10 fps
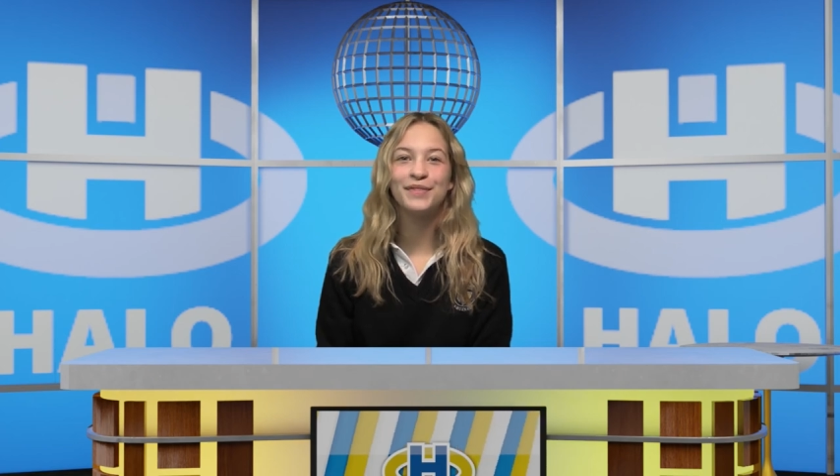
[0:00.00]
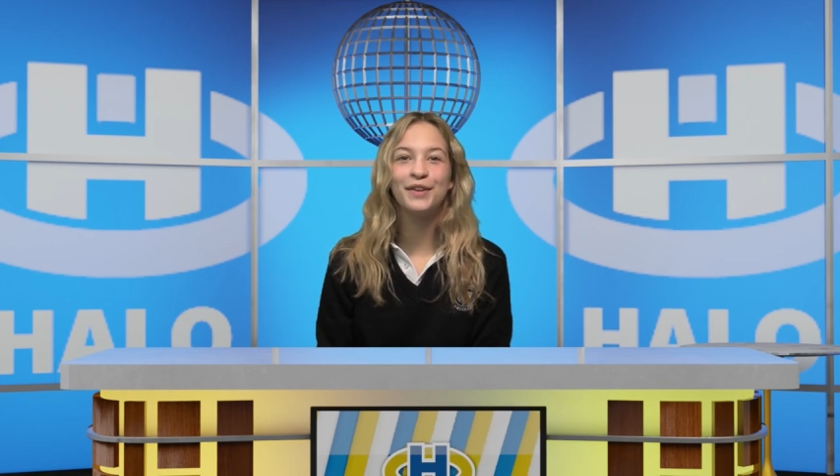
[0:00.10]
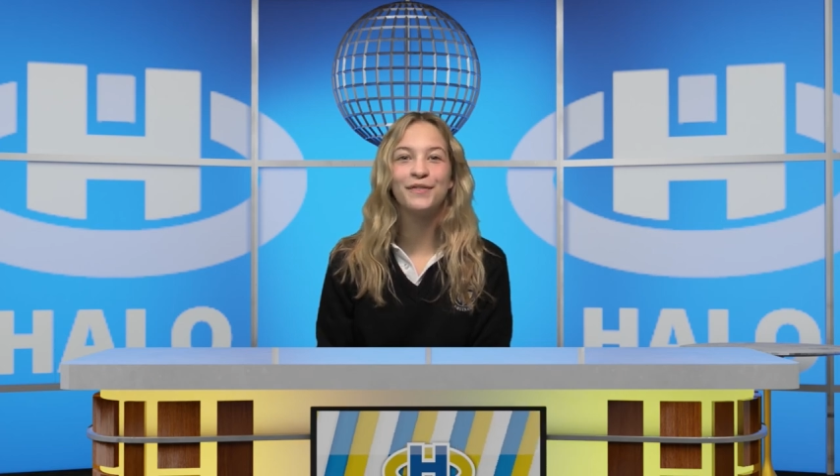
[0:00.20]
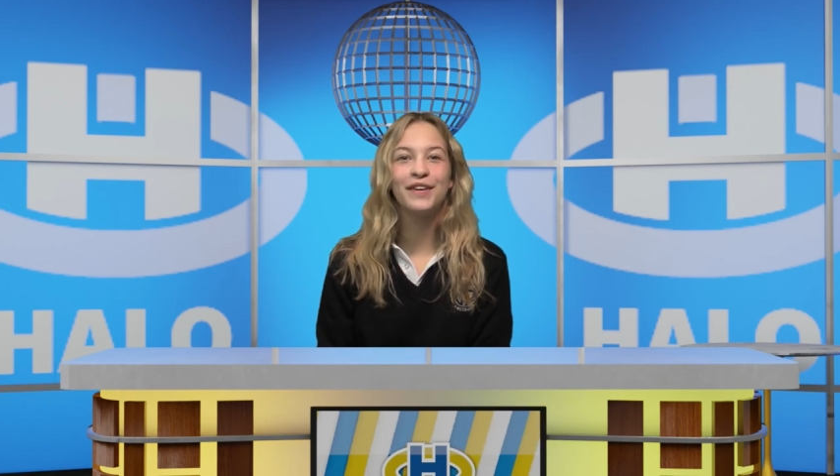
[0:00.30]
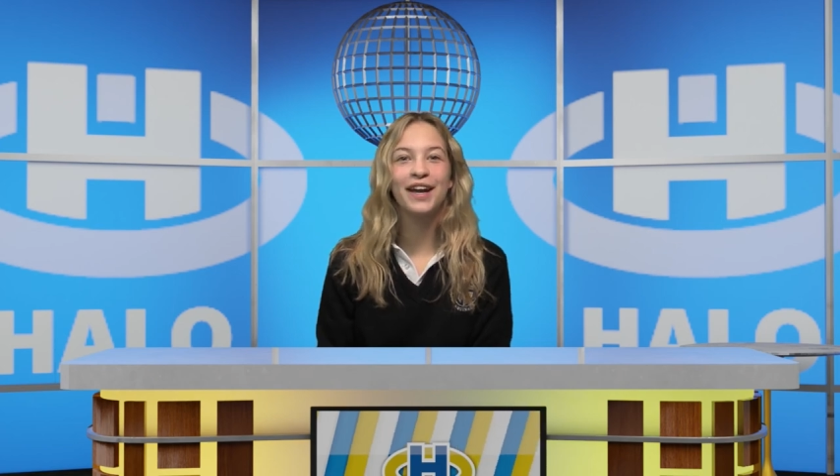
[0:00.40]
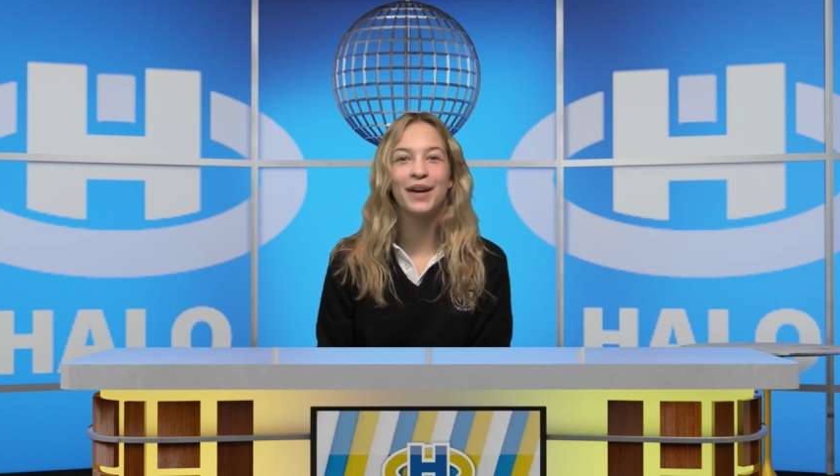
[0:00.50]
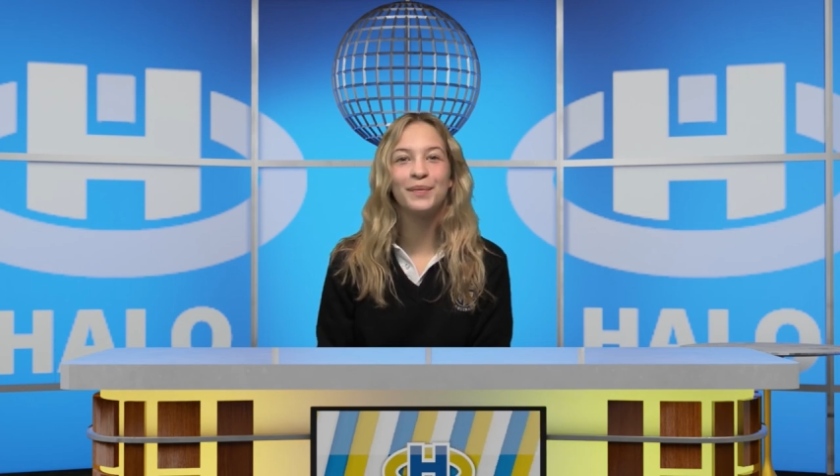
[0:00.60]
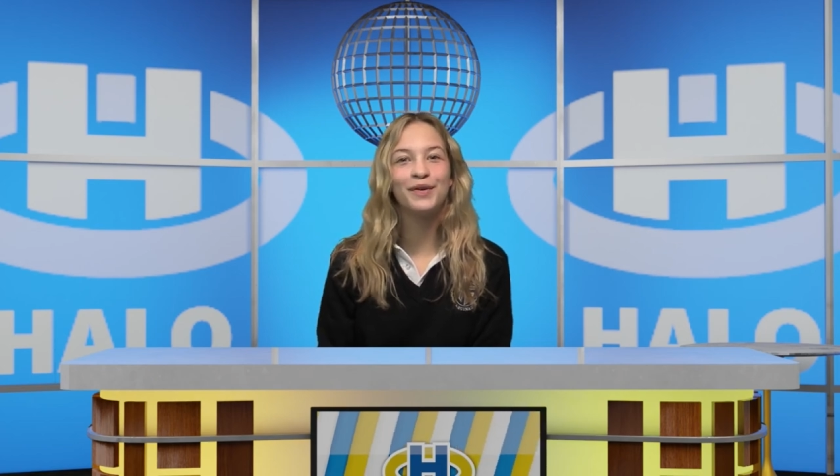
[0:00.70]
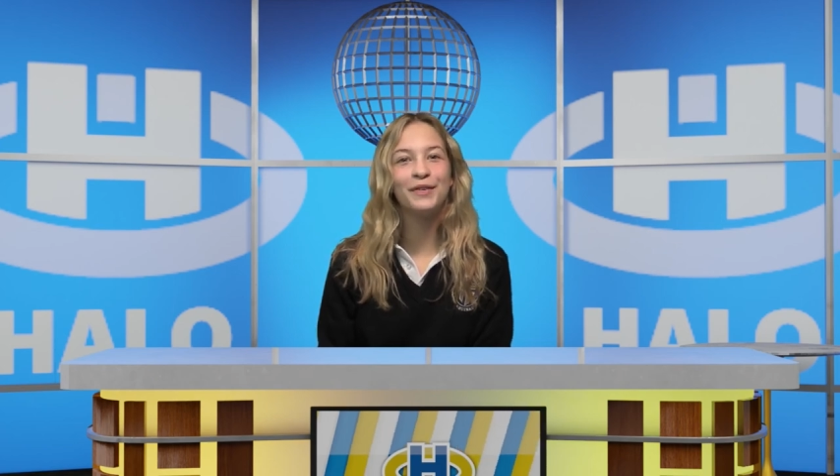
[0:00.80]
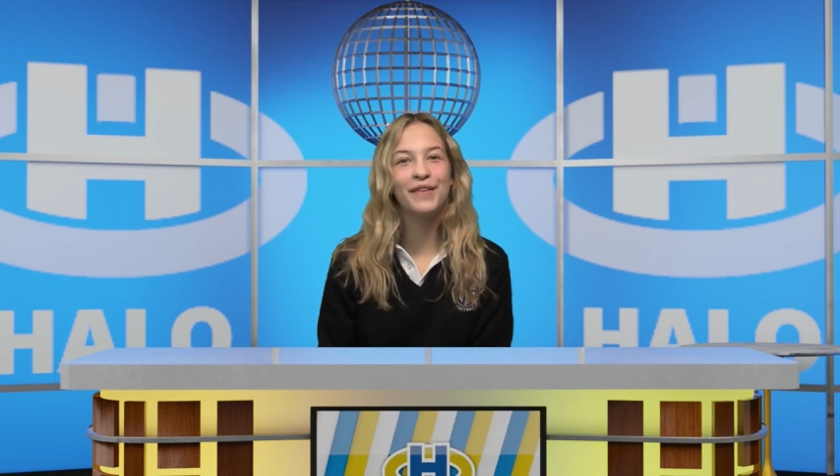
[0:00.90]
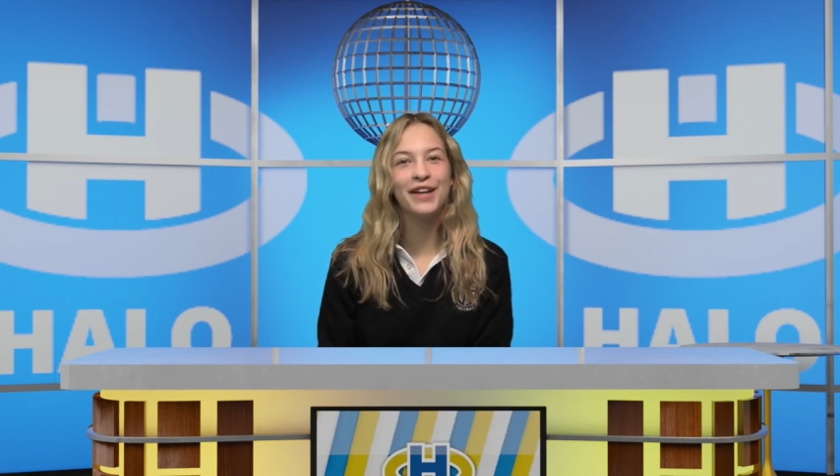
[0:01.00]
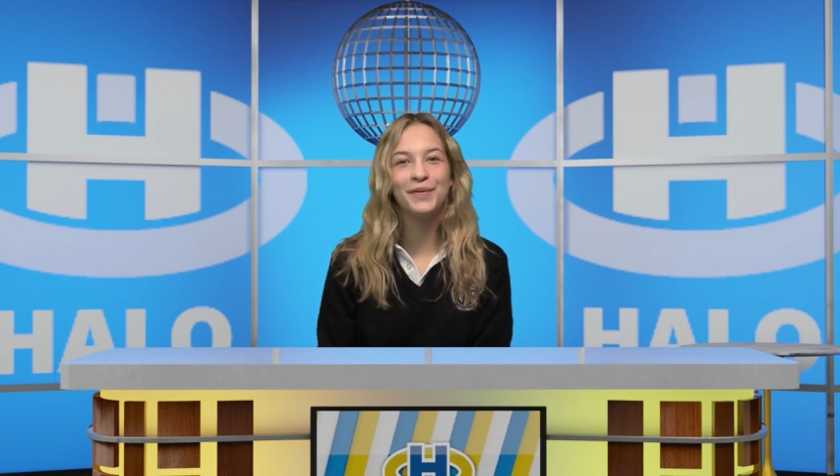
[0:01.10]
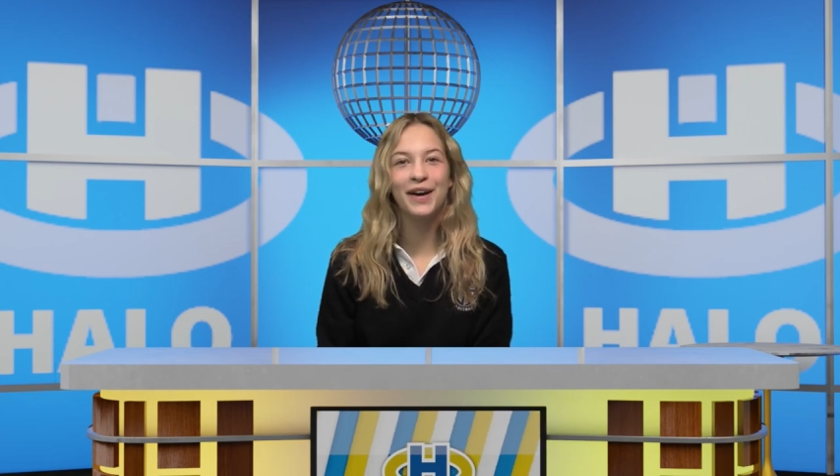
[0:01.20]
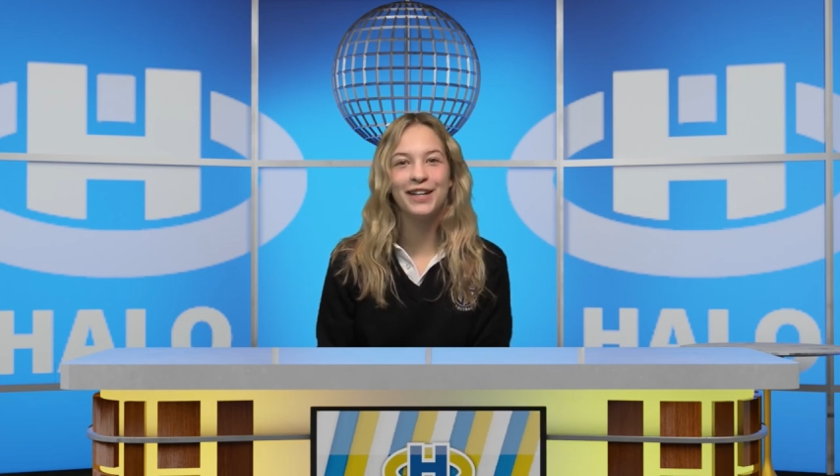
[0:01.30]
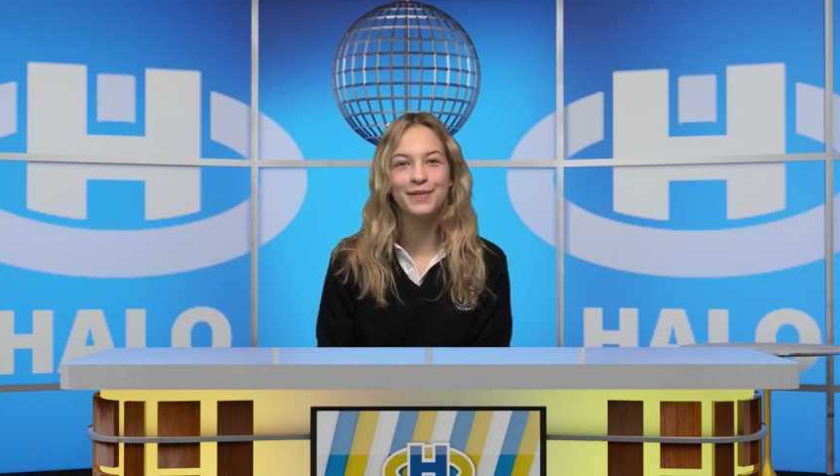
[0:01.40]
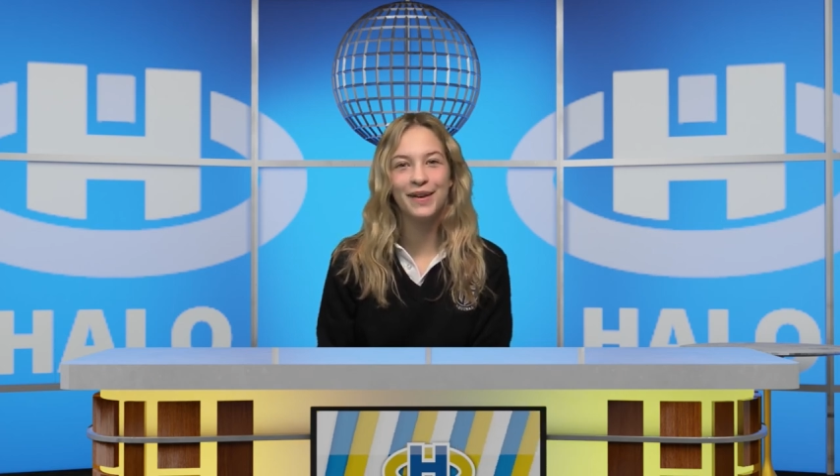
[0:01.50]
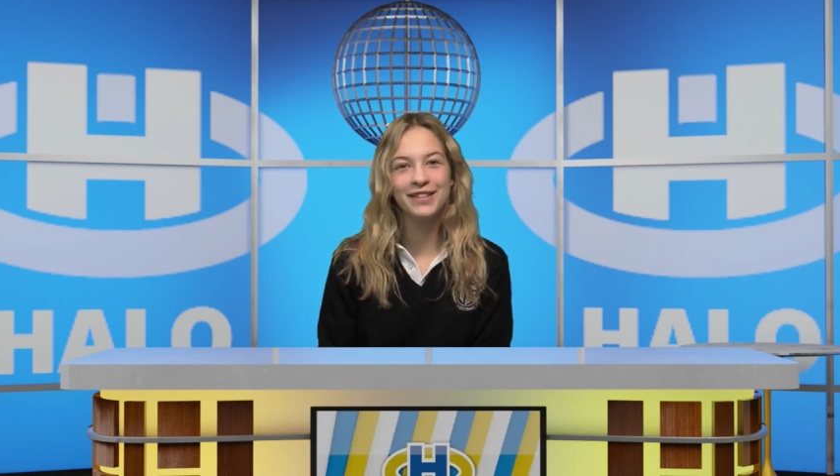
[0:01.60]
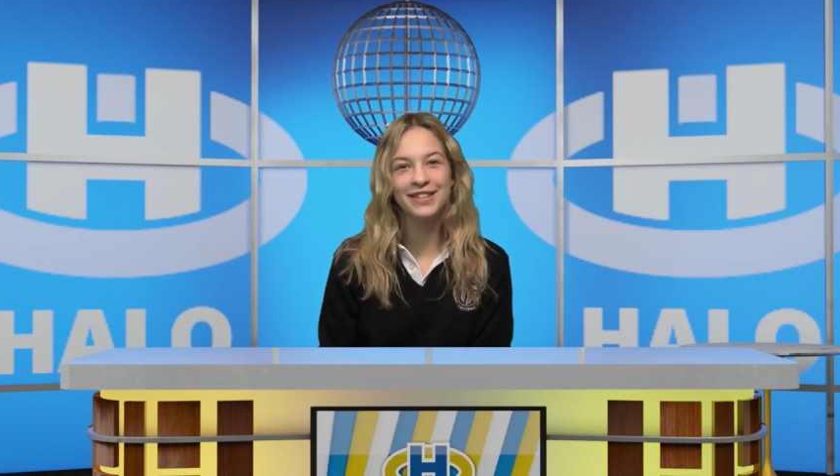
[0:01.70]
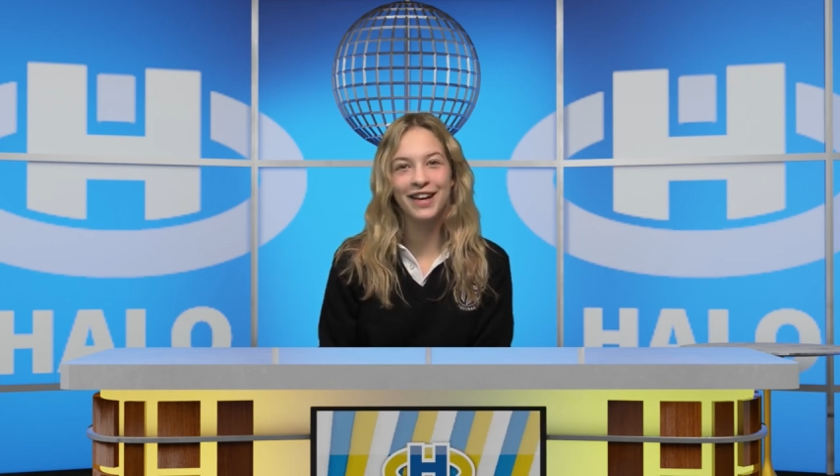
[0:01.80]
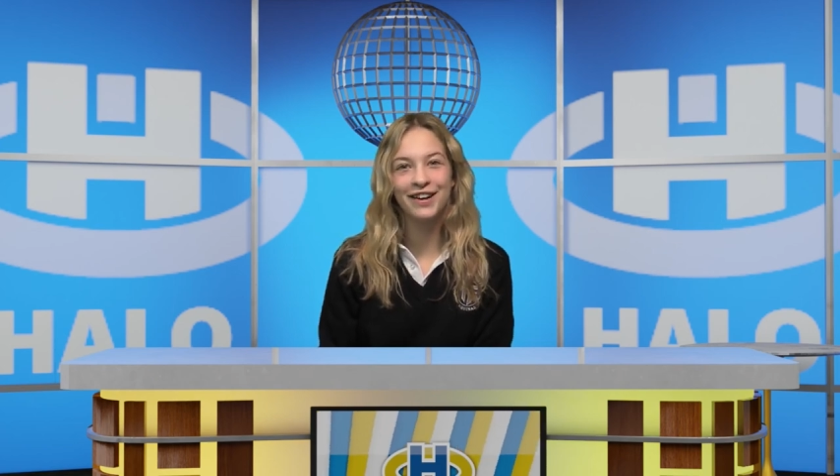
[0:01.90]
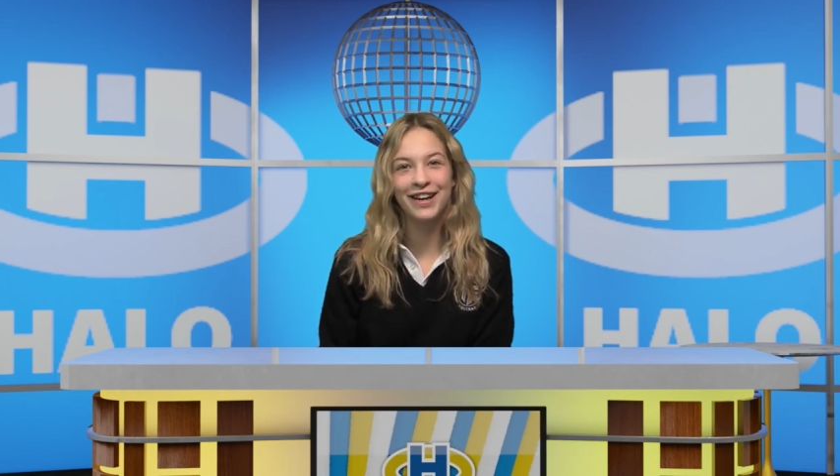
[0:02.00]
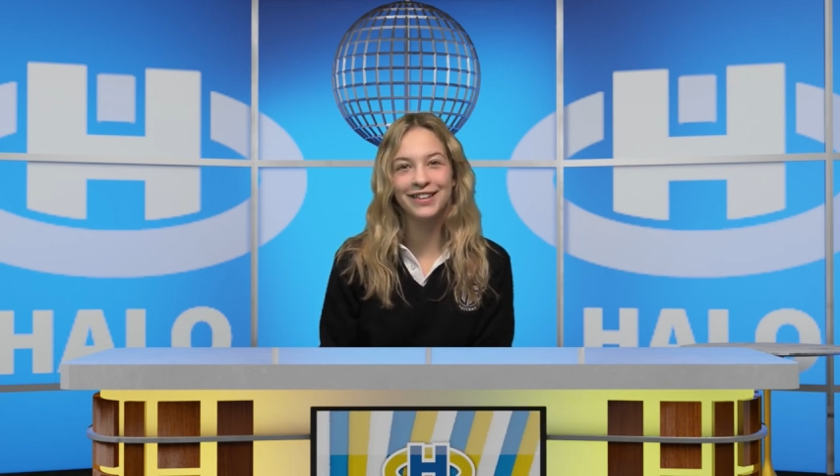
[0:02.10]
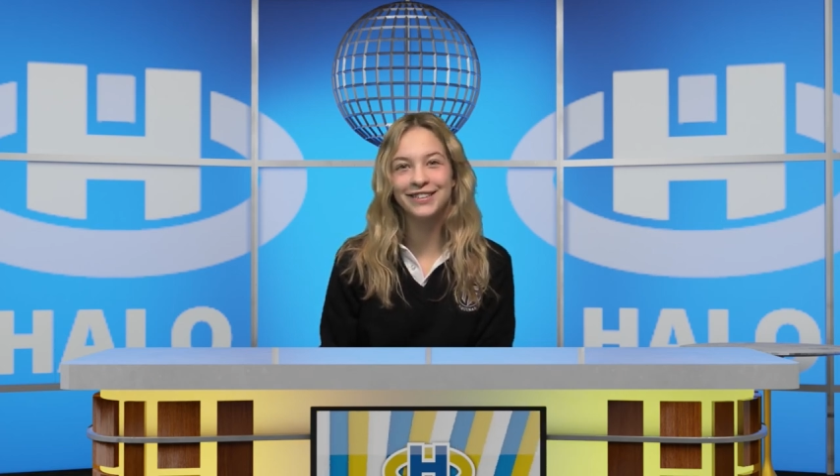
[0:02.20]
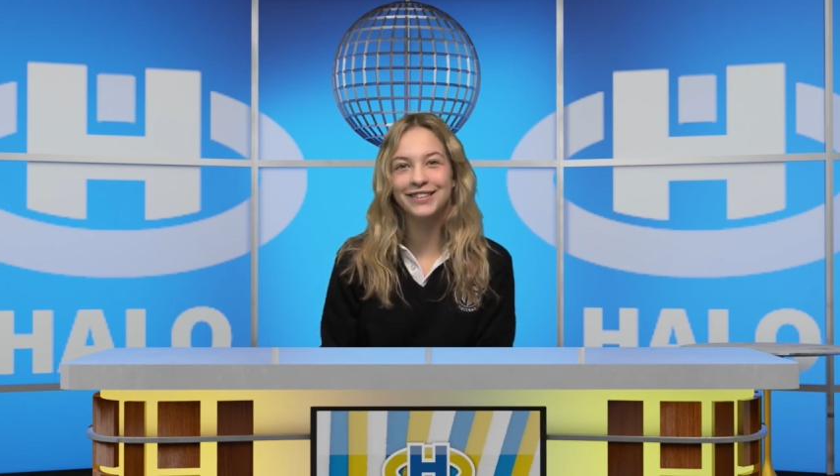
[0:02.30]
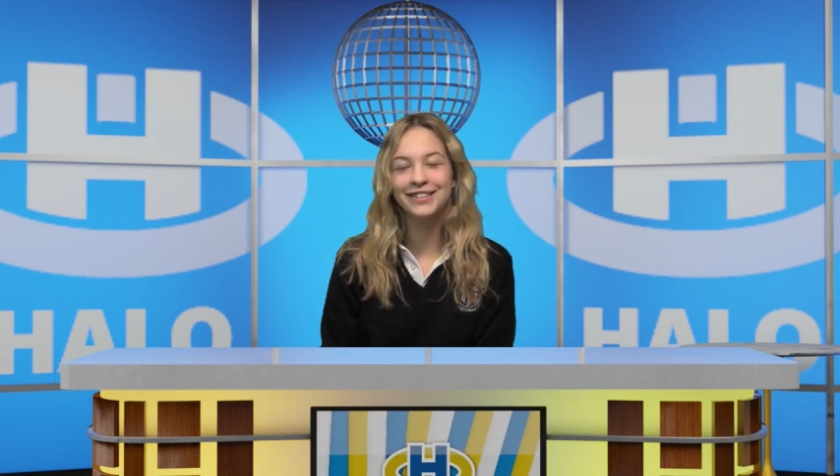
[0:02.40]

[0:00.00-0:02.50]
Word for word: Don't forget, we'll find a way to make today great.